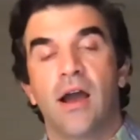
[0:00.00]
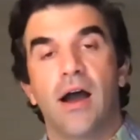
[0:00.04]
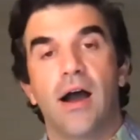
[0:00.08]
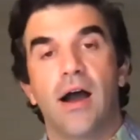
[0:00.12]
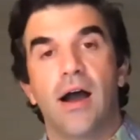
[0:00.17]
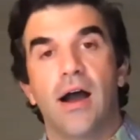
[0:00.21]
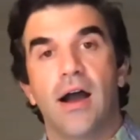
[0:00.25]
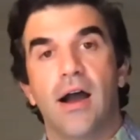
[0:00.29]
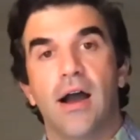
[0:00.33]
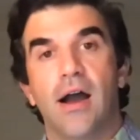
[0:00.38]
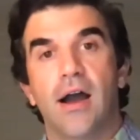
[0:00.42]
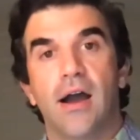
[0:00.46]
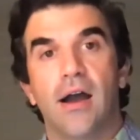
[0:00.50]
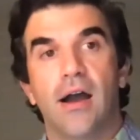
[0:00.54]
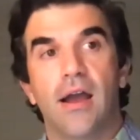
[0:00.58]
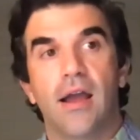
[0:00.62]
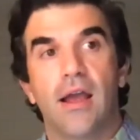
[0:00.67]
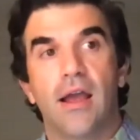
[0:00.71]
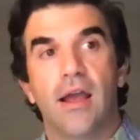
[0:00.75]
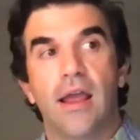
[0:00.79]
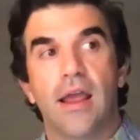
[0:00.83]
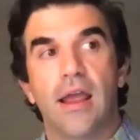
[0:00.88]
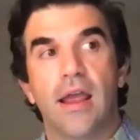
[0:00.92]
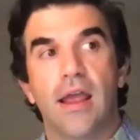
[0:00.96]
Uh,
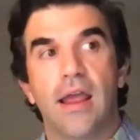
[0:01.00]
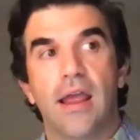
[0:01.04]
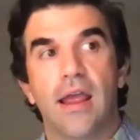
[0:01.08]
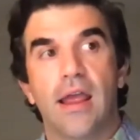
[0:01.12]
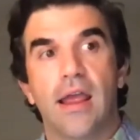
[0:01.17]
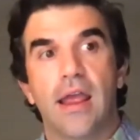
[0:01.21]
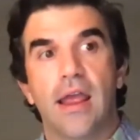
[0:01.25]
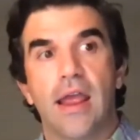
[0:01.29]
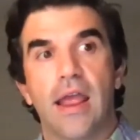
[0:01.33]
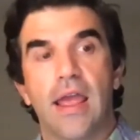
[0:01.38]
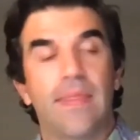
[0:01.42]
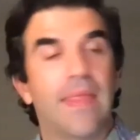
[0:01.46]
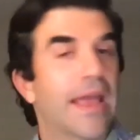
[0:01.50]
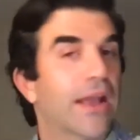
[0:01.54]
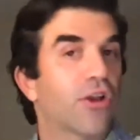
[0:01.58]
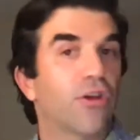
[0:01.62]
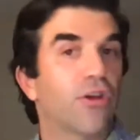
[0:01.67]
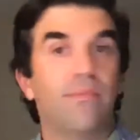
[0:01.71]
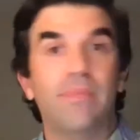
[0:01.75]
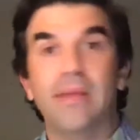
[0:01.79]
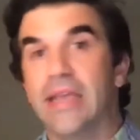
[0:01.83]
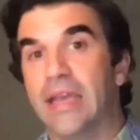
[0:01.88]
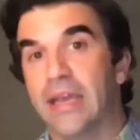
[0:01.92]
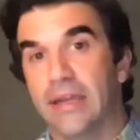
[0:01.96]
and that
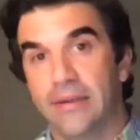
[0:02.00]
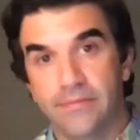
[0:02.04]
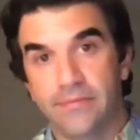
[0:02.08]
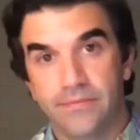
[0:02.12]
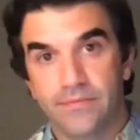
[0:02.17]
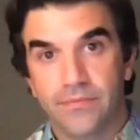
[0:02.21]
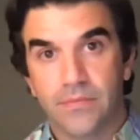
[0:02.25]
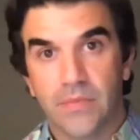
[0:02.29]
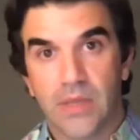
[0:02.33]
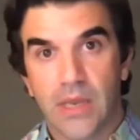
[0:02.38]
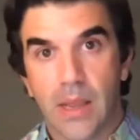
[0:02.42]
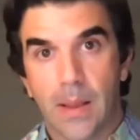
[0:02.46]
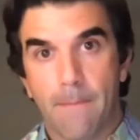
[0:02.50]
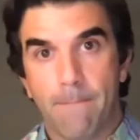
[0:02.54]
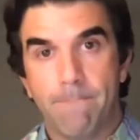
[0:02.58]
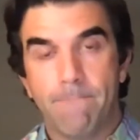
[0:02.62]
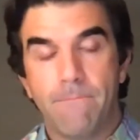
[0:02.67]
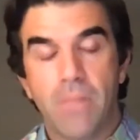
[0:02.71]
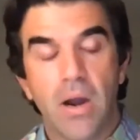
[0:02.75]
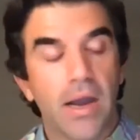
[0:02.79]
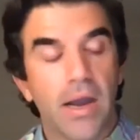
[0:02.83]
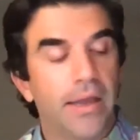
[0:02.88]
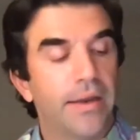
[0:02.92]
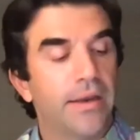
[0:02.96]
could be it.
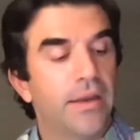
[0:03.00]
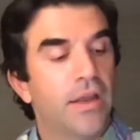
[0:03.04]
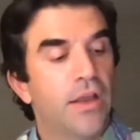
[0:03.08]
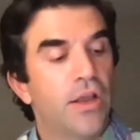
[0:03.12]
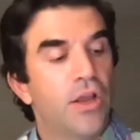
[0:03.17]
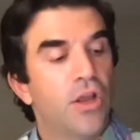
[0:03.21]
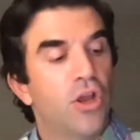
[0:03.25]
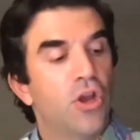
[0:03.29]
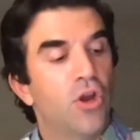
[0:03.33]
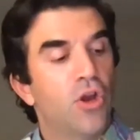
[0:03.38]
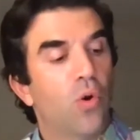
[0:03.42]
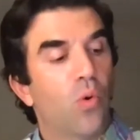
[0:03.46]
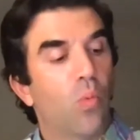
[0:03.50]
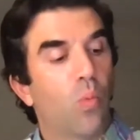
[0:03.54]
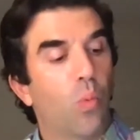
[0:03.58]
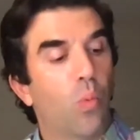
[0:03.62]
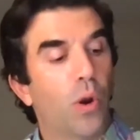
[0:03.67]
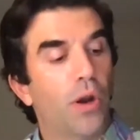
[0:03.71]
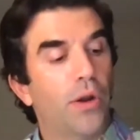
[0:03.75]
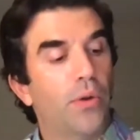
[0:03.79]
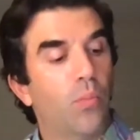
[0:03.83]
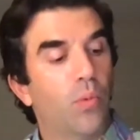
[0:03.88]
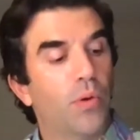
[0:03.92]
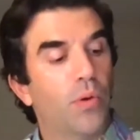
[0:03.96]
But
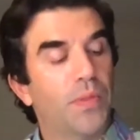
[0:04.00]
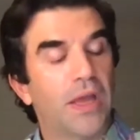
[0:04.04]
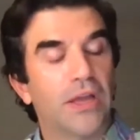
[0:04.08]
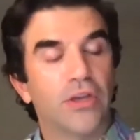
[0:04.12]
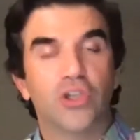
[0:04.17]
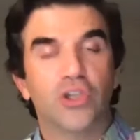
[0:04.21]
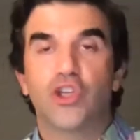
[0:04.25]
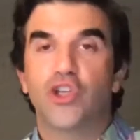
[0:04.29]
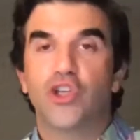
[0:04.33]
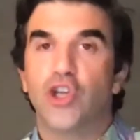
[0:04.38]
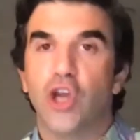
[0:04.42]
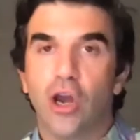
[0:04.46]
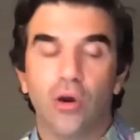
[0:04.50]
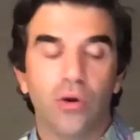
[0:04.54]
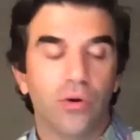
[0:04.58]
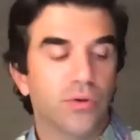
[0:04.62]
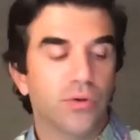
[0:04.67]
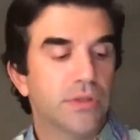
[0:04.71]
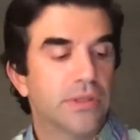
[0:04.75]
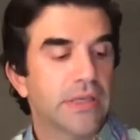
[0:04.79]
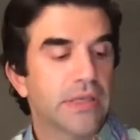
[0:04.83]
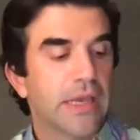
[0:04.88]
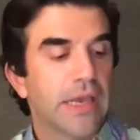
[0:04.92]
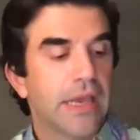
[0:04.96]
what what that
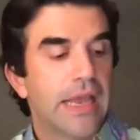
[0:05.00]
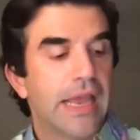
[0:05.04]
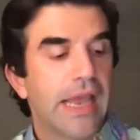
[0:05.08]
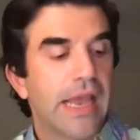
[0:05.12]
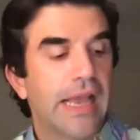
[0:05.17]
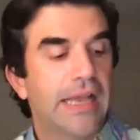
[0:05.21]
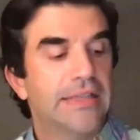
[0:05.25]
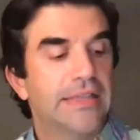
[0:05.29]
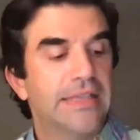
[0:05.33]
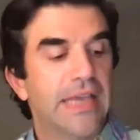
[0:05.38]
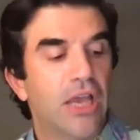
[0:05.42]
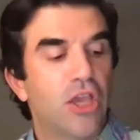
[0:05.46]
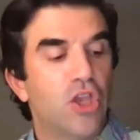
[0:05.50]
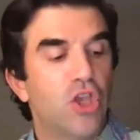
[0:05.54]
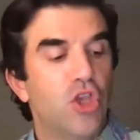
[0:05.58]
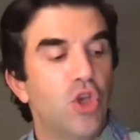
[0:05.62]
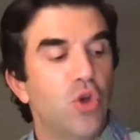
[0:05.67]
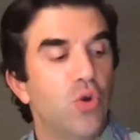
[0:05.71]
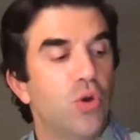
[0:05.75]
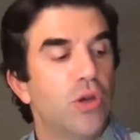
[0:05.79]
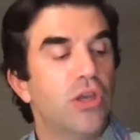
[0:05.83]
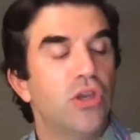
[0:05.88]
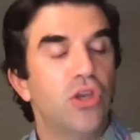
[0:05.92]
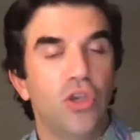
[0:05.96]
shows is that
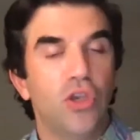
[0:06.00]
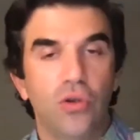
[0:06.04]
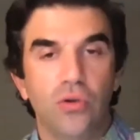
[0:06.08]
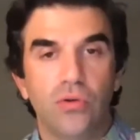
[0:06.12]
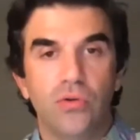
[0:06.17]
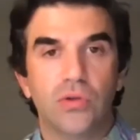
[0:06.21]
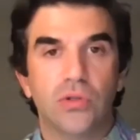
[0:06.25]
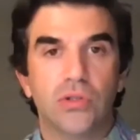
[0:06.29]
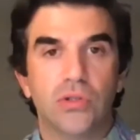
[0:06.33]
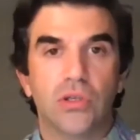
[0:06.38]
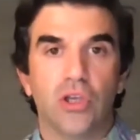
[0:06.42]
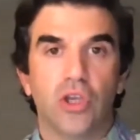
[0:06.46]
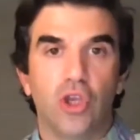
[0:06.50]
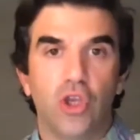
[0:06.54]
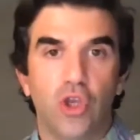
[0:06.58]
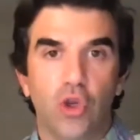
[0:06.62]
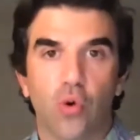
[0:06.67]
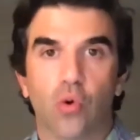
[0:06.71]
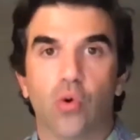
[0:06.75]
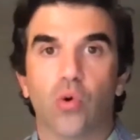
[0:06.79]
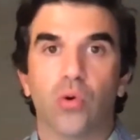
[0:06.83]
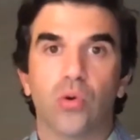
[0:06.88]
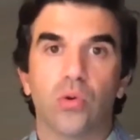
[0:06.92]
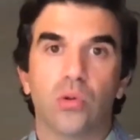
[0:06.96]
you can use
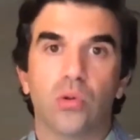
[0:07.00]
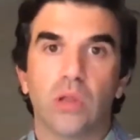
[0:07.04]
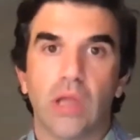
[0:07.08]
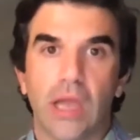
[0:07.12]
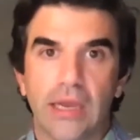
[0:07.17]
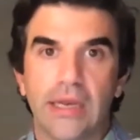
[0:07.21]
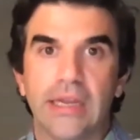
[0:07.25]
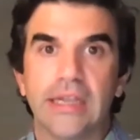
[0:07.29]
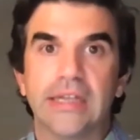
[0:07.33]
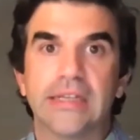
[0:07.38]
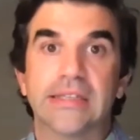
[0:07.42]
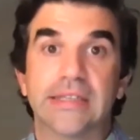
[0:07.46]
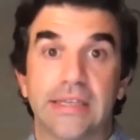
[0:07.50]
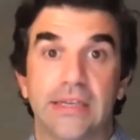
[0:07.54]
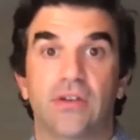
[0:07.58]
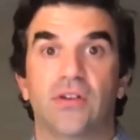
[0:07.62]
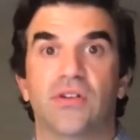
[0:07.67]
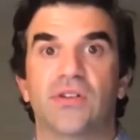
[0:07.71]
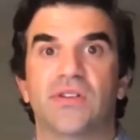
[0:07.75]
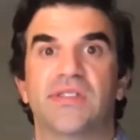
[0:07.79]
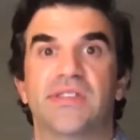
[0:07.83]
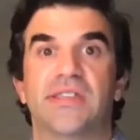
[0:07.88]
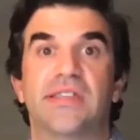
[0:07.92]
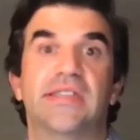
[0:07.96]
your lighting
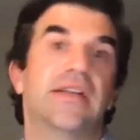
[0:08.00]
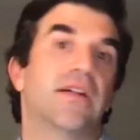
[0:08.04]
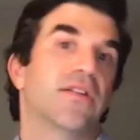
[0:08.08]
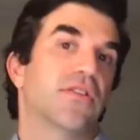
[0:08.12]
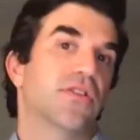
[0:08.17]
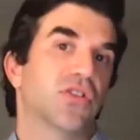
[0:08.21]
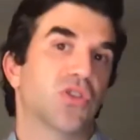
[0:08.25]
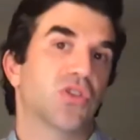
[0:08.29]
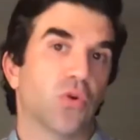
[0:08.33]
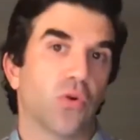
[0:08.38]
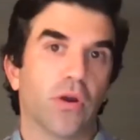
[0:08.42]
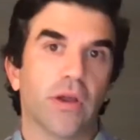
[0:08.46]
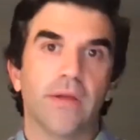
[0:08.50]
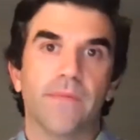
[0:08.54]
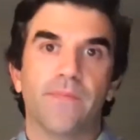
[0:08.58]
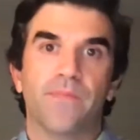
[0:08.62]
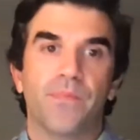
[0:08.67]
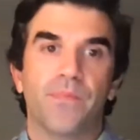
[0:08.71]
skills to tell a story.